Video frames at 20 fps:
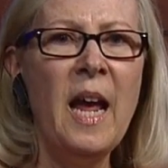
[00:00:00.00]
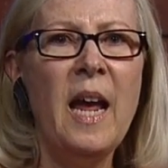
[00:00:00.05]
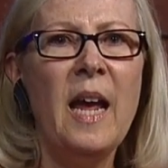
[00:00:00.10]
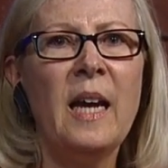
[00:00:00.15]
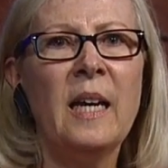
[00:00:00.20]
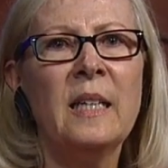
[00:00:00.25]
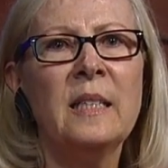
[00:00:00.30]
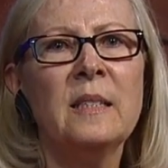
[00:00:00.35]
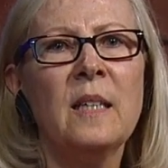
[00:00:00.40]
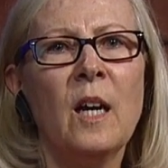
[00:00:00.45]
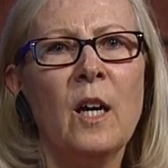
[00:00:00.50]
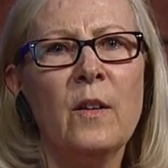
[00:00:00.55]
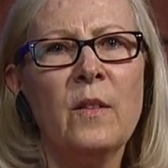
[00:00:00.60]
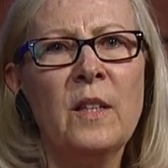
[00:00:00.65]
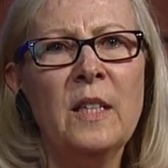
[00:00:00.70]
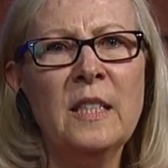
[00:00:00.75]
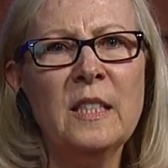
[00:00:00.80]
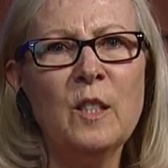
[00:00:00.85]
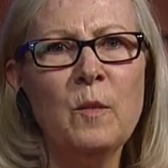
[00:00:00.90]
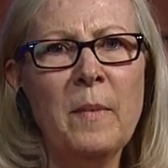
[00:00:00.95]
And
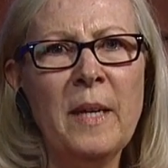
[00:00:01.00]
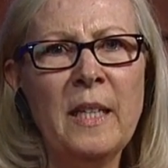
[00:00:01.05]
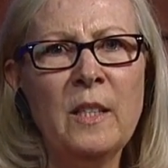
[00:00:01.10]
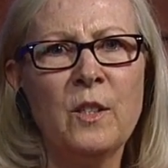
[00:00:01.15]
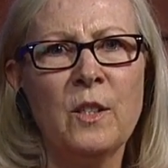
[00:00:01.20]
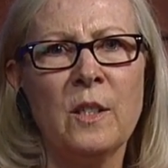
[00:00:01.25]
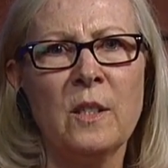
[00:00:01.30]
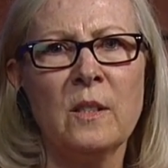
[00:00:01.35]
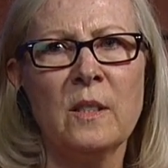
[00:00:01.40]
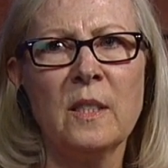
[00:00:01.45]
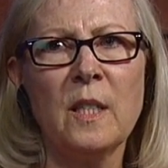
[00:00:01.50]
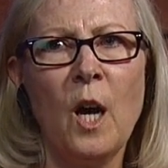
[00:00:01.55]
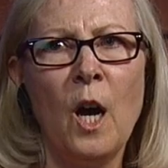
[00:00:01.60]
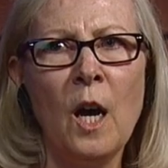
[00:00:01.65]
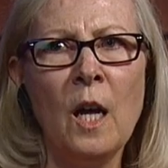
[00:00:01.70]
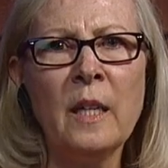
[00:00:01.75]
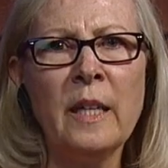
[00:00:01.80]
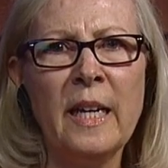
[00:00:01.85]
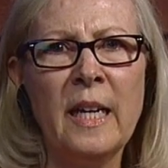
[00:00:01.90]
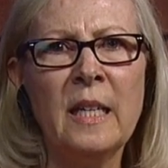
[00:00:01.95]
these majors,
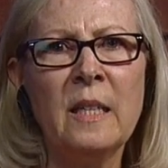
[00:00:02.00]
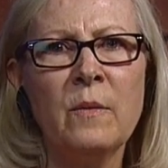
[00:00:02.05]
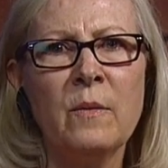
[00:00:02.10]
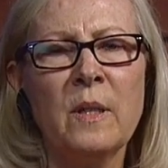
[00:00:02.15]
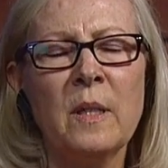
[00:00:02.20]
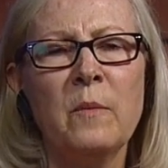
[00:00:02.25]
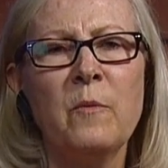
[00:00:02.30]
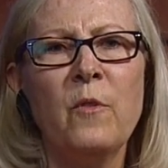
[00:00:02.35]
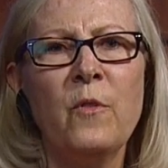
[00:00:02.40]
all eight of them,